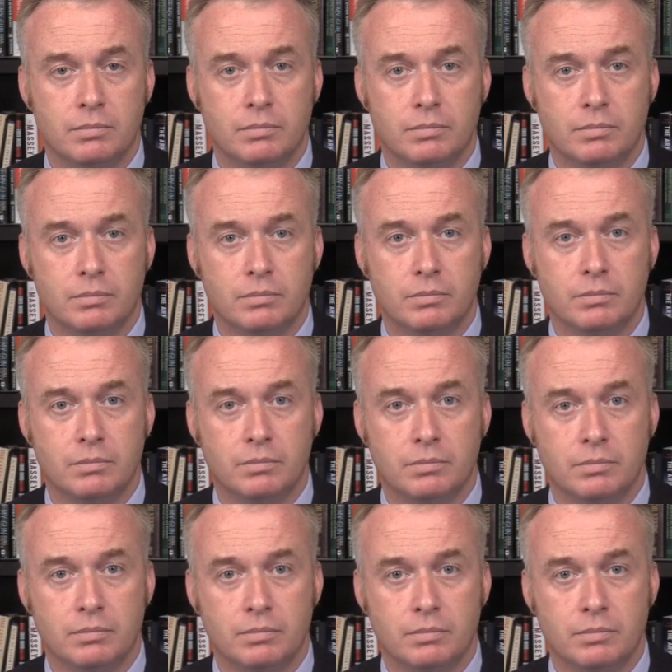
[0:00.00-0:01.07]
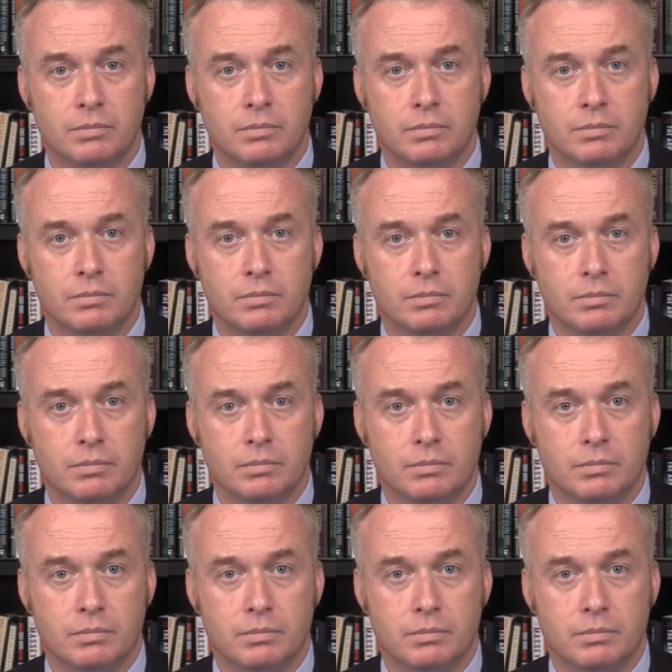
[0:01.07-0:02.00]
[no speech]